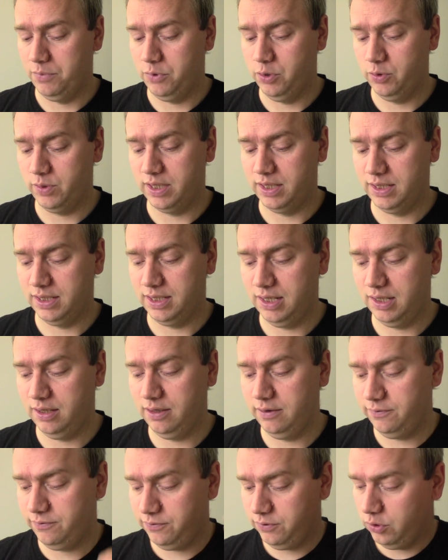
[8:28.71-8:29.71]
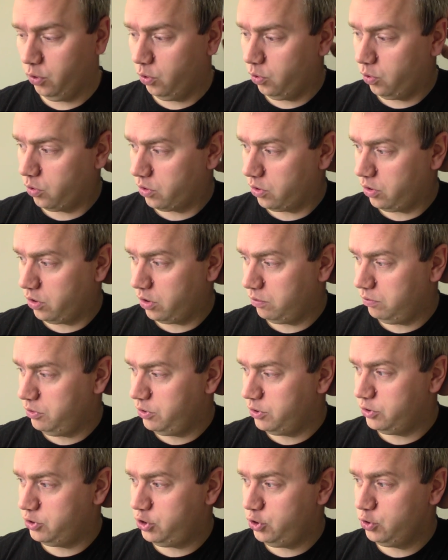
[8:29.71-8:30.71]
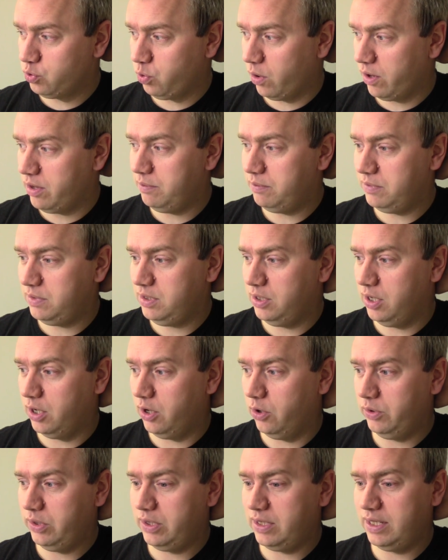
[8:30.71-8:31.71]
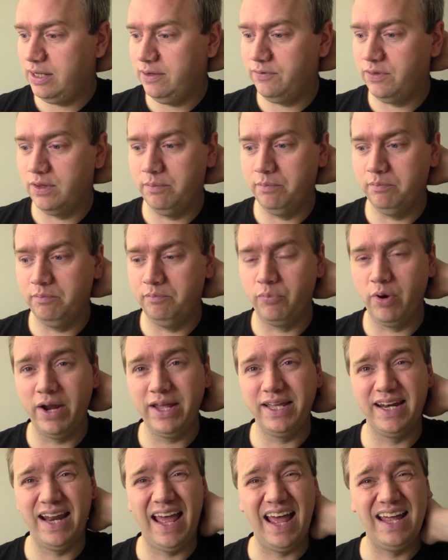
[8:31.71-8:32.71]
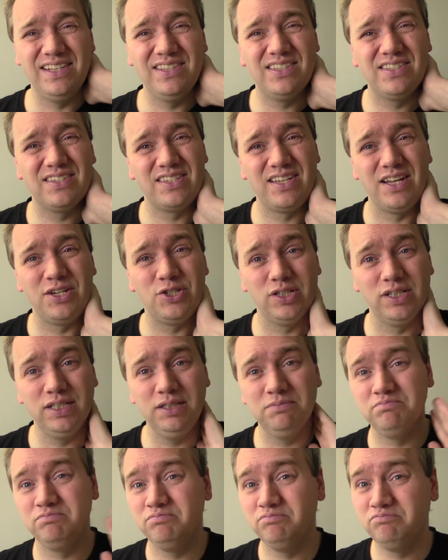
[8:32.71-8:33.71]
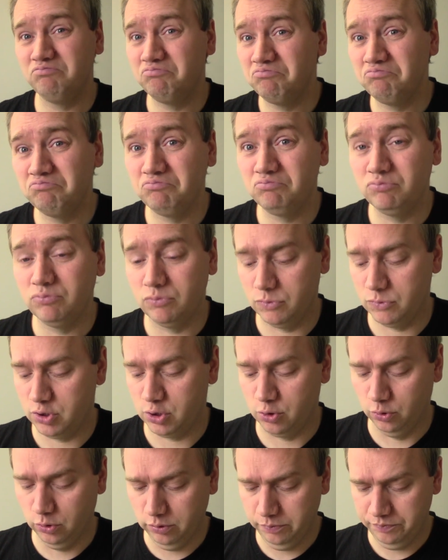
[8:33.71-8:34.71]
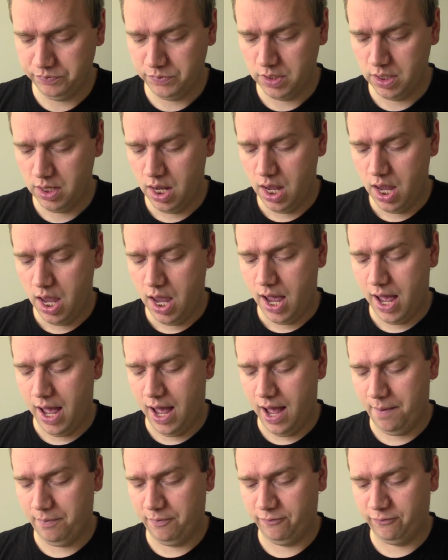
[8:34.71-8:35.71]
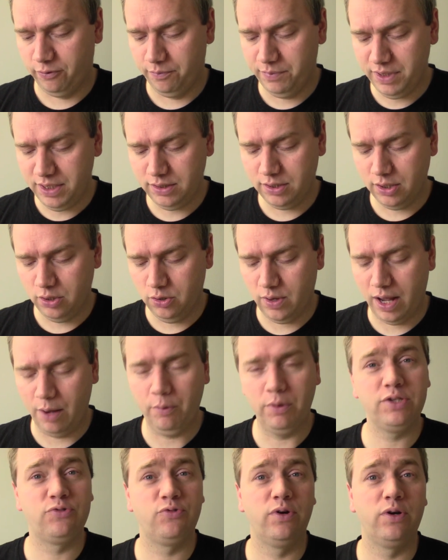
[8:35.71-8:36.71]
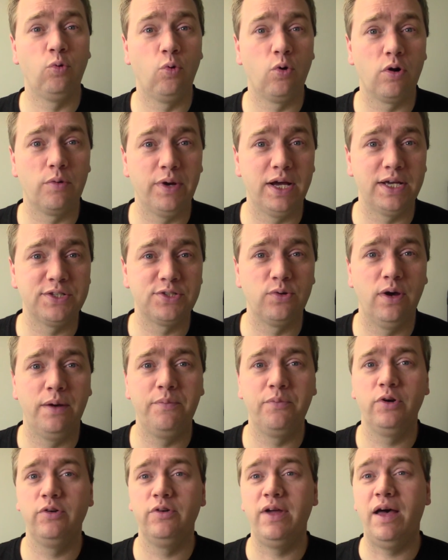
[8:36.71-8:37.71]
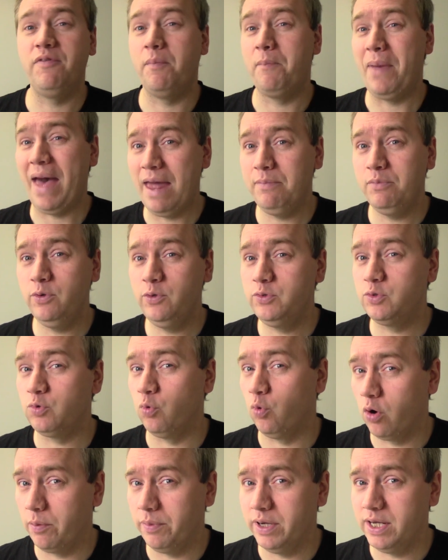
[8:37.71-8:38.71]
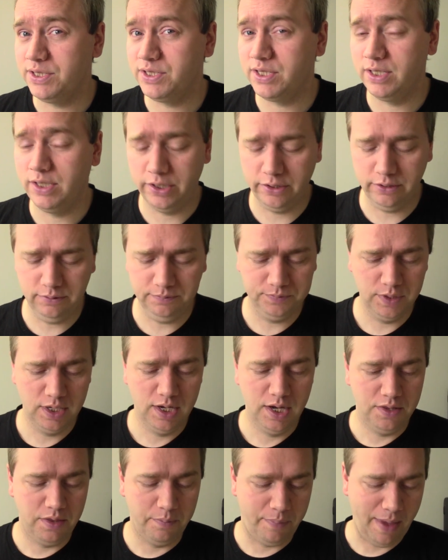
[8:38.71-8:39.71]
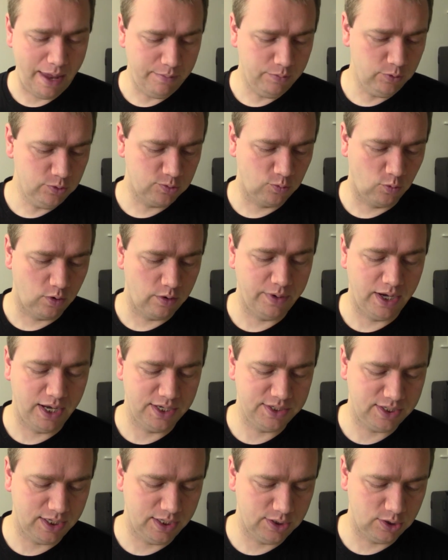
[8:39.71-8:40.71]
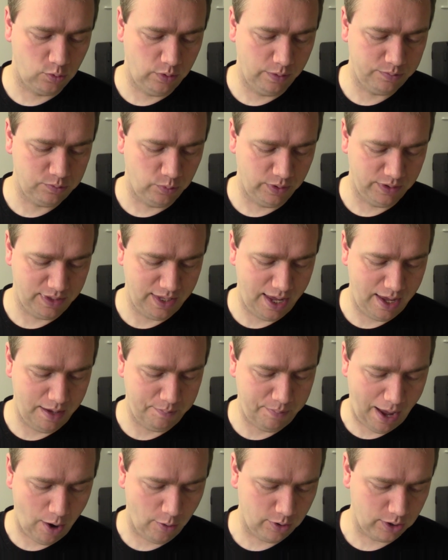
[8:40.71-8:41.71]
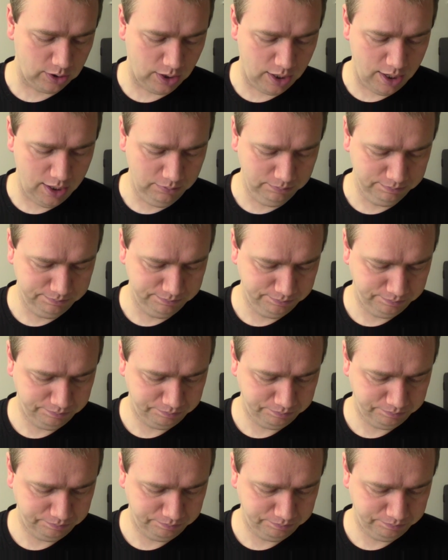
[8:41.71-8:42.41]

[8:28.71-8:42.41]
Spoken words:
You can choose one of them, you can give them breaking heads essentially. It's cool. For me though, I want to run a Warboss, so I'm going to have a Bad Moons Warboss in here. The Bad Moons Warboss is equipped with a Power Claw.